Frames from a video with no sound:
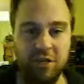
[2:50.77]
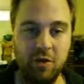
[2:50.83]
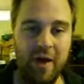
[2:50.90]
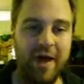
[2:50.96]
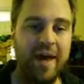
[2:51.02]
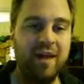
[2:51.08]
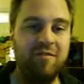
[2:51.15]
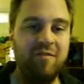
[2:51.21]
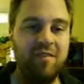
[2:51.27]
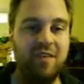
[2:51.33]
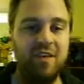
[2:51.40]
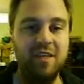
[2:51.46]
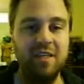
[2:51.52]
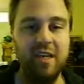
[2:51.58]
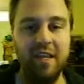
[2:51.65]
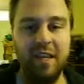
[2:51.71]
You have
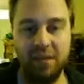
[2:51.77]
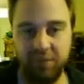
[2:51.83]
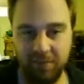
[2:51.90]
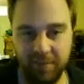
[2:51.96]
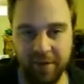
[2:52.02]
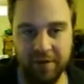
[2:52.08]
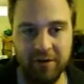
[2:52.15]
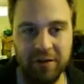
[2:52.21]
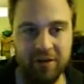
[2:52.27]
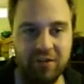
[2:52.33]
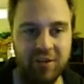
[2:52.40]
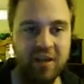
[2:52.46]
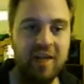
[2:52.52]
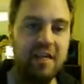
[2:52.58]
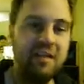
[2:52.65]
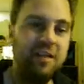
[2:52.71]
to get experience,
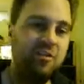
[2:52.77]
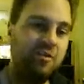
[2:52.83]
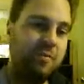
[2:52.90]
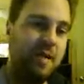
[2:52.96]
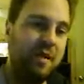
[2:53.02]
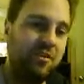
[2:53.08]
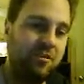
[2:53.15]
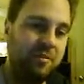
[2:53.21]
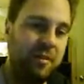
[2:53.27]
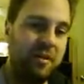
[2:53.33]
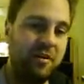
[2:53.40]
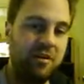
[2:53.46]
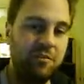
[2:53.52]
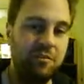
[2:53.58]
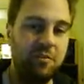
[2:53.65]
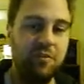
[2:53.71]
and you spend
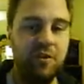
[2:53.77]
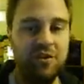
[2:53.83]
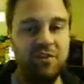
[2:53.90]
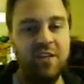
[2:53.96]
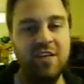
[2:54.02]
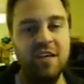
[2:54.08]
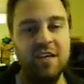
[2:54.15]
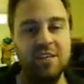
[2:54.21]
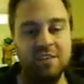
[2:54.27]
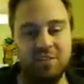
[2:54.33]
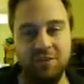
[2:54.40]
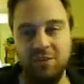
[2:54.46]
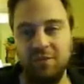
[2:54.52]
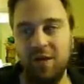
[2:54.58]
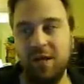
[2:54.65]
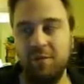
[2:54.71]
experience points
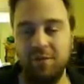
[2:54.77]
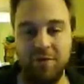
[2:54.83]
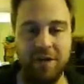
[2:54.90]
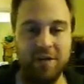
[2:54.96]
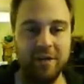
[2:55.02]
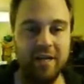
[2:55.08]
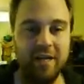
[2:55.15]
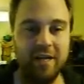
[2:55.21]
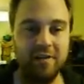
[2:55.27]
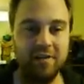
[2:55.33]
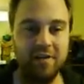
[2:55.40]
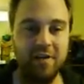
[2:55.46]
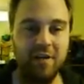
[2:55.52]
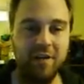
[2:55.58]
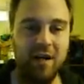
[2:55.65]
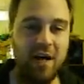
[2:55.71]
to upgrade your
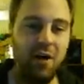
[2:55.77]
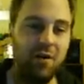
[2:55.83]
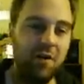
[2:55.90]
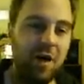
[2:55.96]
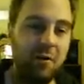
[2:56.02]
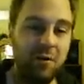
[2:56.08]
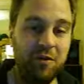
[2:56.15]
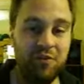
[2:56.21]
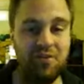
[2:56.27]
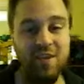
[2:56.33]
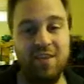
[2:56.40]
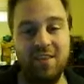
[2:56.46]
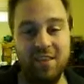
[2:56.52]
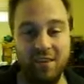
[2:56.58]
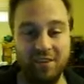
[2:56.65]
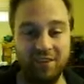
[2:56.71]
character. Although I will say
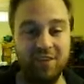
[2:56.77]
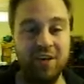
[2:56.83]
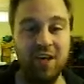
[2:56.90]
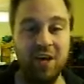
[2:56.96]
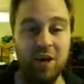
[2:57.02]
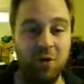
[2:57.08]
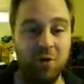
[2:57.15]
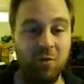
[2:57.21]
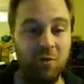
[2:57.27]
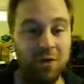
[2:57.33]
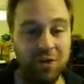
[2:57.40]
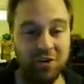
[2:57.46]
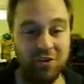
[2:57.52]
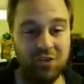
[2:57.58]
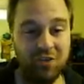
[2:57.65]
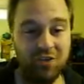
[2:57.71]
this, when
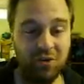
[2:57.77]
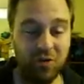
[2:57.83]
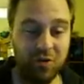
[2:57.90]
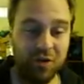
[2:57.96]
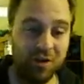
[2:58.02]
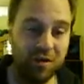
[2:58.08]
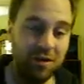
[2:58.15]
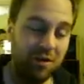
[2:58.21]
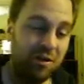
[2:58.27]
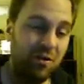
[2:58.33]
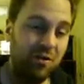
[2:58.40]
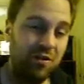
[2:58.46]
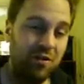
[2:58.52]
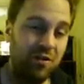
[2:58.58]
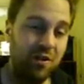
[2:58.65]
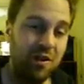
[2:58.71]
your sword
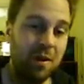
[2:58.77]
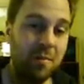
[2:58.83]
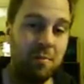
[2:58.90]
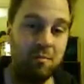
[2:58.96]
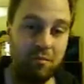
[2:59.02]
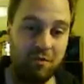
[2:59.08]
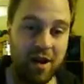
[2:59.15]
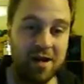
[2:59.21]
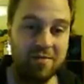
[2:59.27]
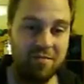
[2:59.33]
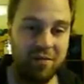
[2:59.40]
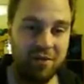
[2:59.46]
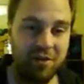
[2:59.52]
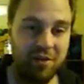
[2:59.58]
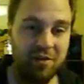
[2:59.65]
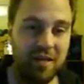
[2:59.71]
glows bright
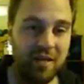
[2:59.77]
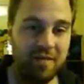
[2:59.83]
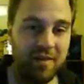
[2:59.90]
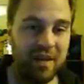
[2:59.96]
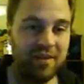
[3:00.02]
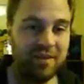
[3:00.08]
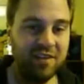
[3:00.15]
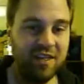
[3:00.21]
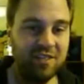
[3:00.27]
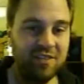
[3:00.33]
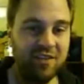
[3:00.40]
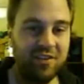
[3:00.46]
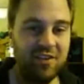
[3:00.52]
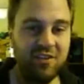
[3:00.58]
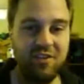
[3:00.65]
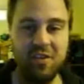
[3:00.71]
blue, it basically
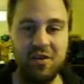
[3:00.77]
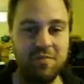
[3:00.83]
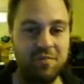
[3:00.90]
turns into the